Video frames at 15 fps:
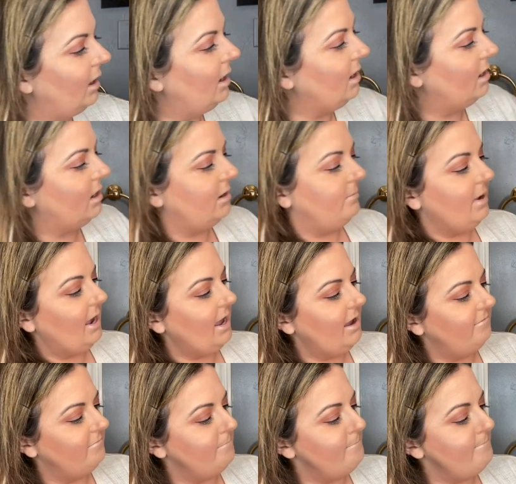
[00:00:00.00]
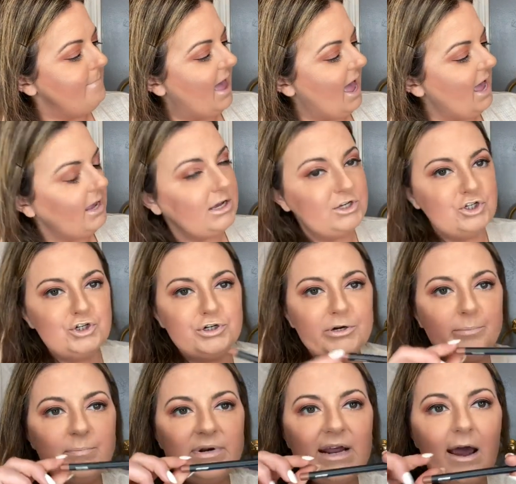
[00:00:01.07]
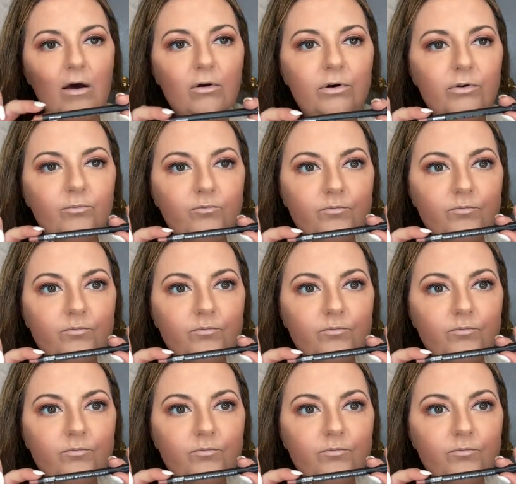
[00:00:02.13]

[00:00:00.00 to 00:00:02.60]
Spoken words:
I have MAC Strip Down.